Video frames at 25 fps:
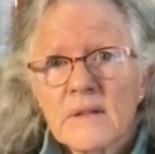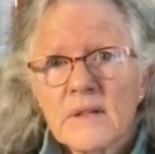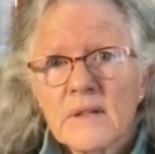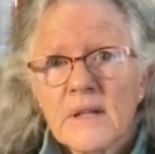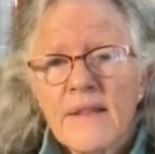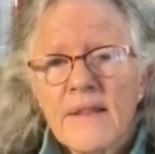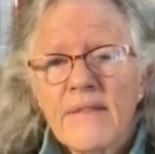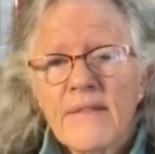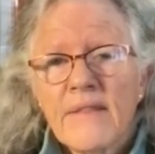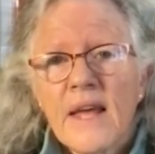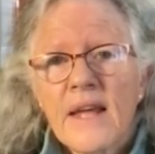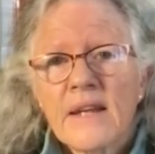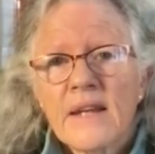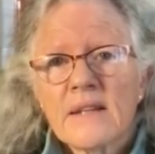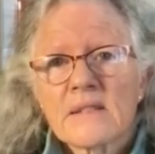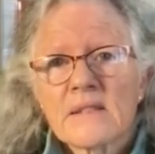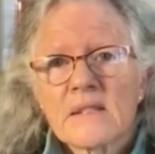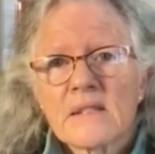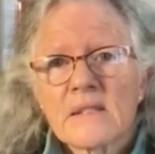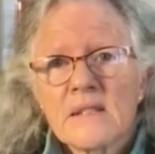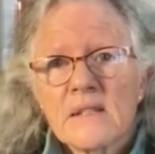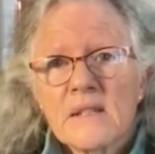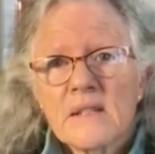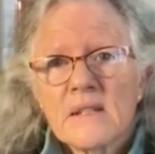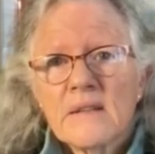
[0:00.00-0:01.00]
And
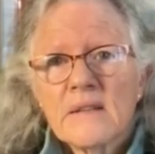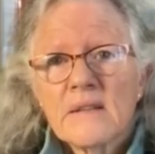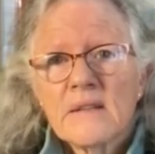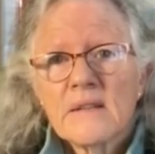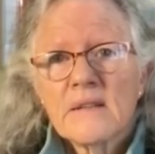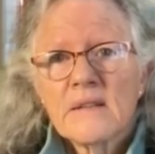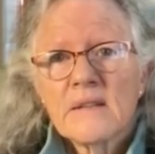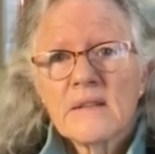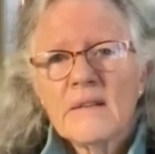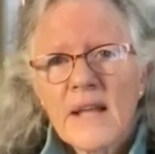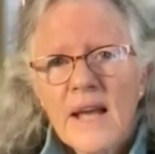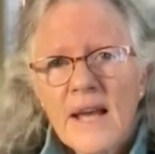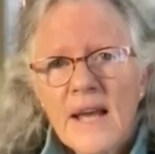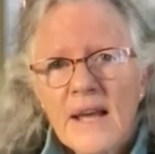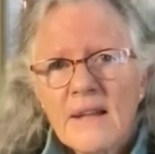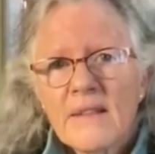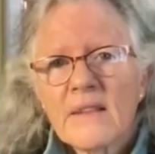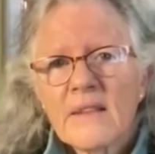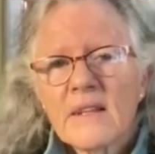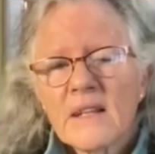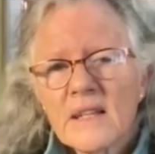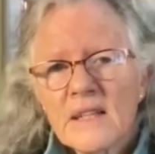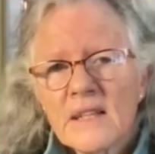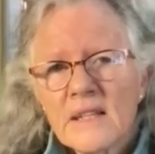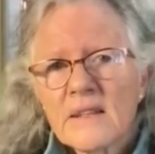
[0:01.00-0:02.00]
that's that.
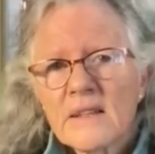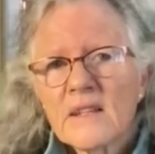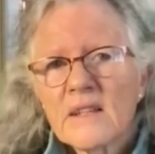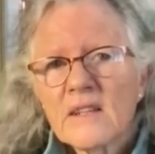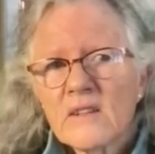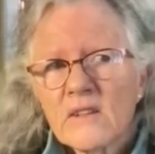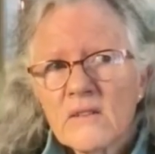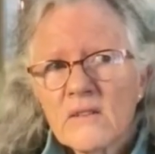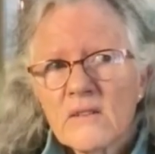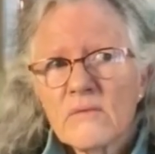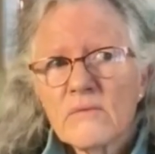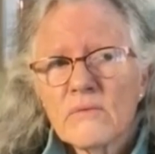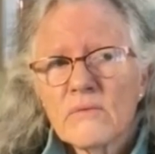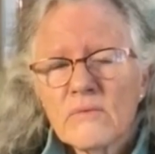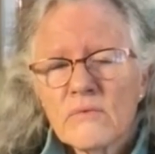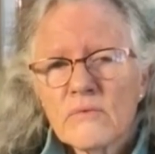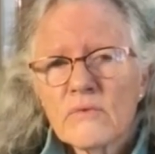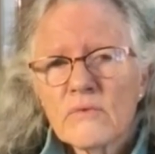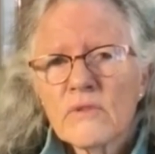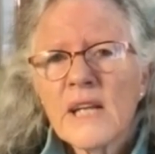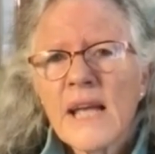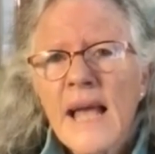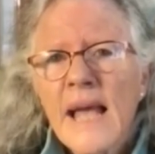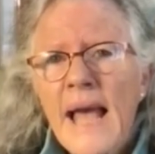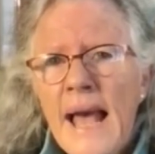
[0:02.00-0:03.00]
The
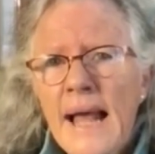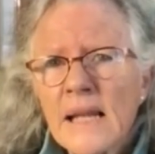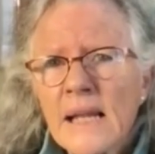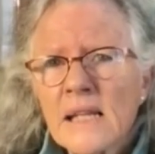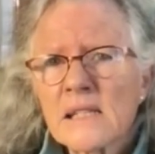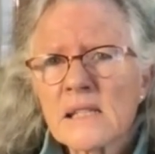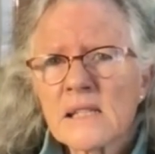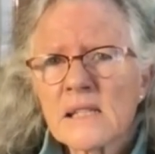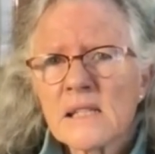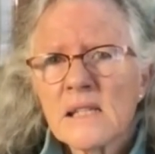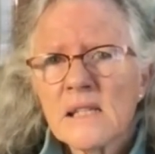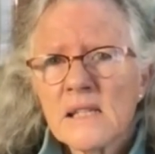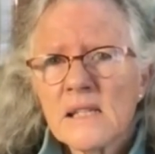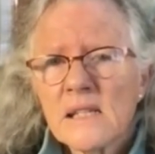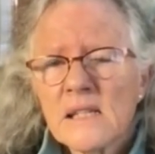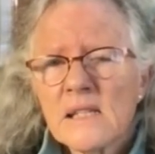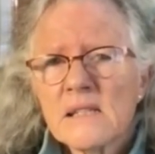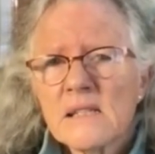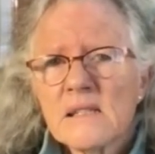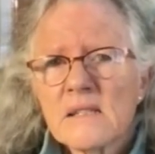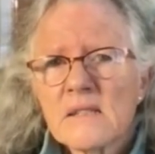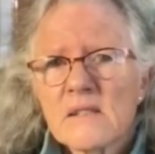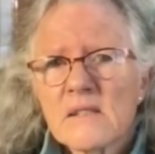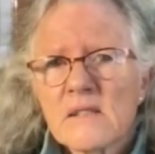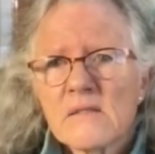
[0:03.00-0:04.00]
reality
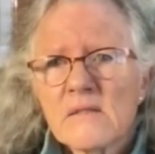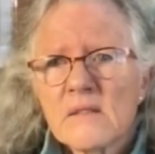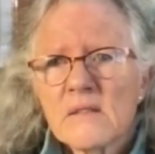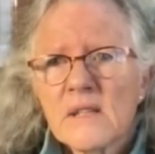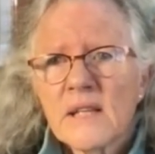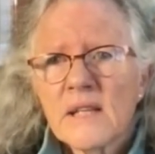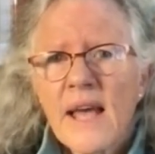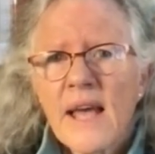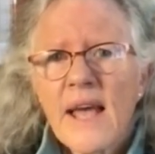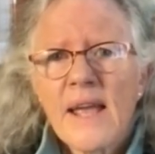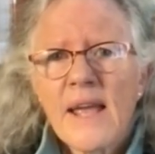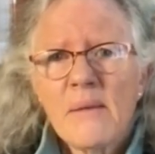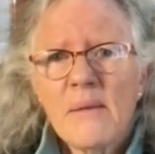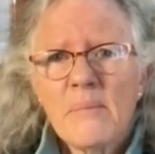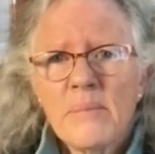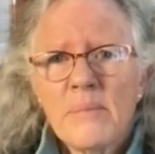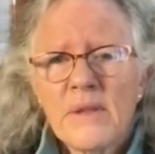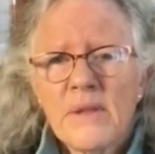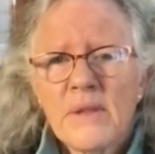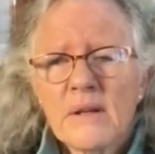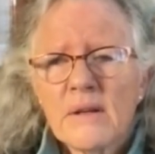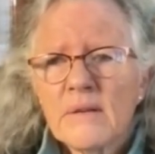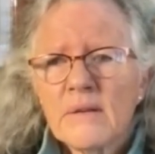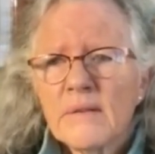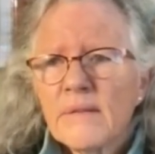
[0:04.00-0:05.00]
is, Gabe,
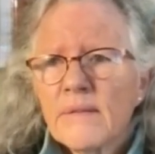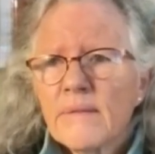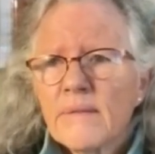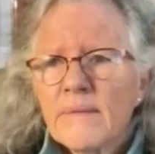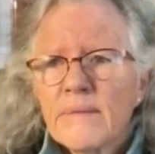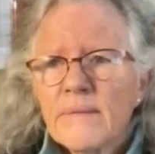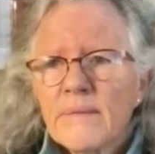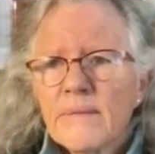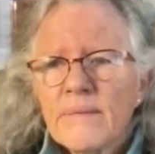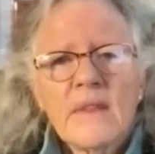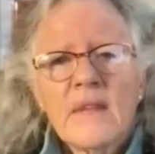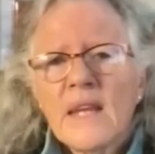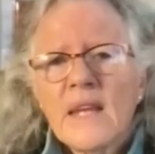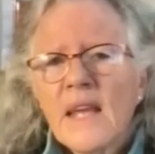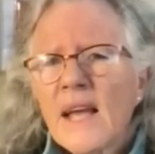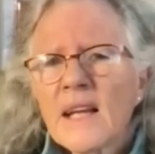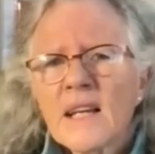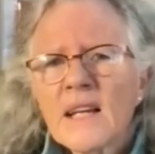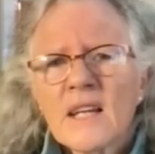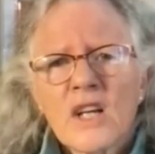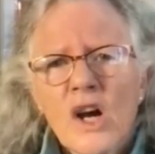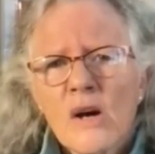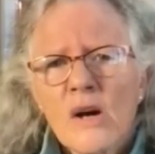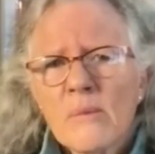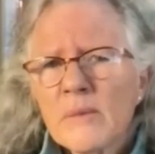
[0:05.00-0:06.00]
that the
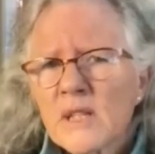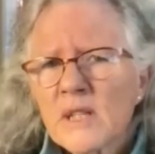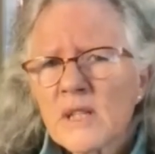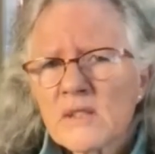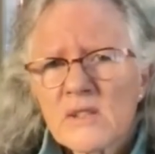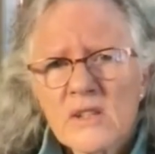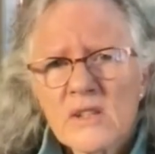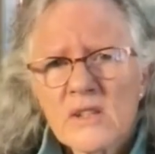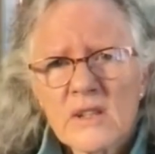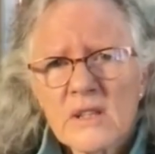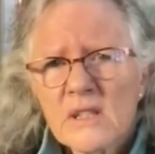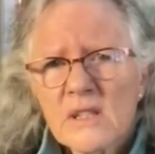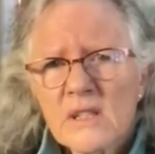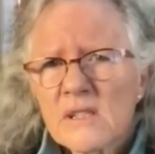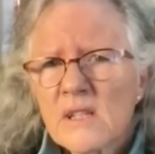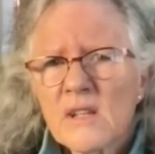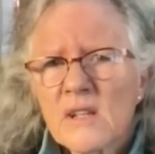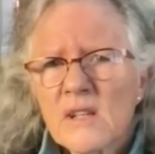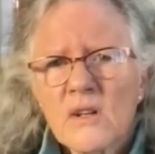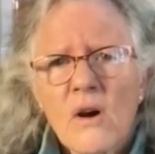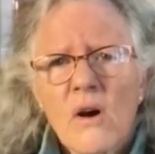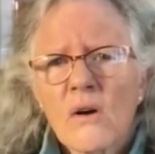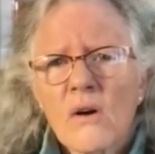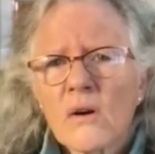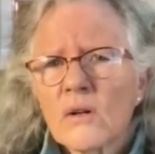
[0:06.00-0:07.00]
economics on this are
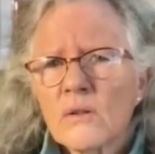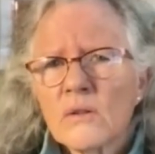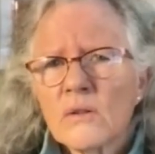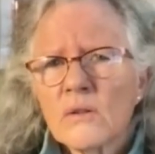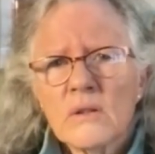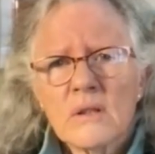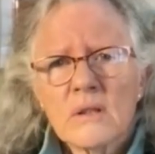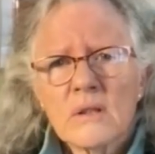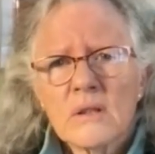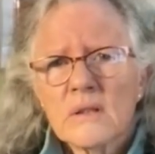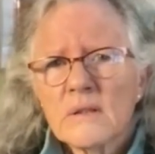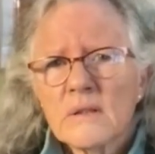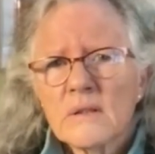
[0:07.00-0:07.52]
not good.